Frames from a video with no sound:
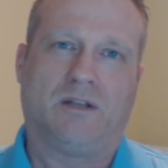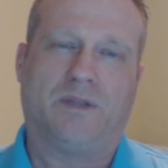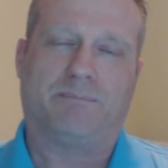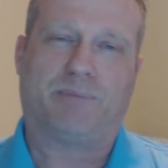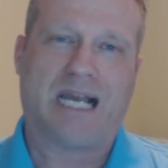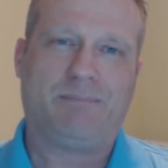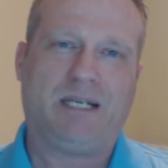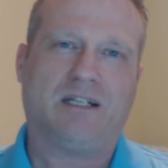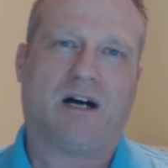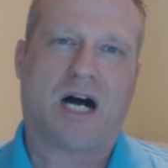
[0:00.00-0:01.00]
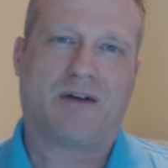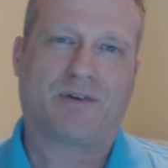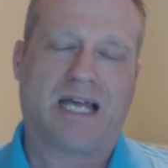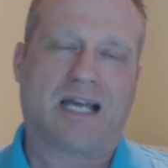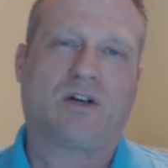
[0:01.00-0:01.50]
the piping off of
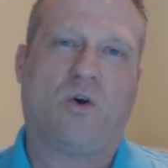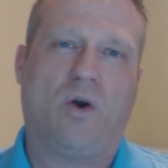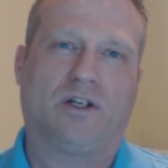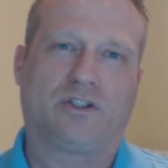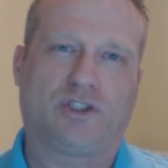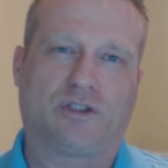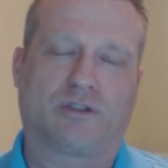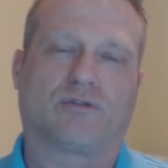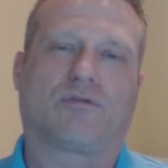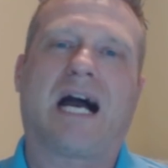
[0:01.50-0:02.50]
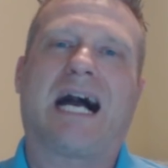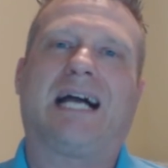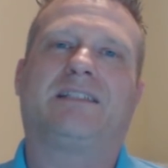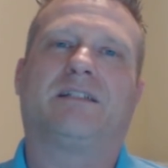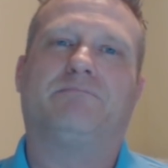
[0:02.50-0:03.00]
that coil should
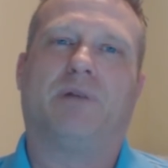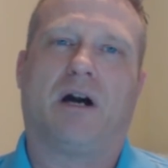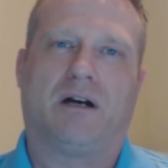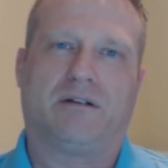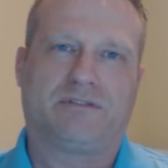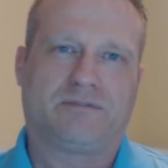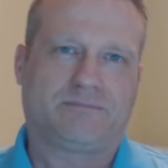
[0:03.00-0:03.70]
rise above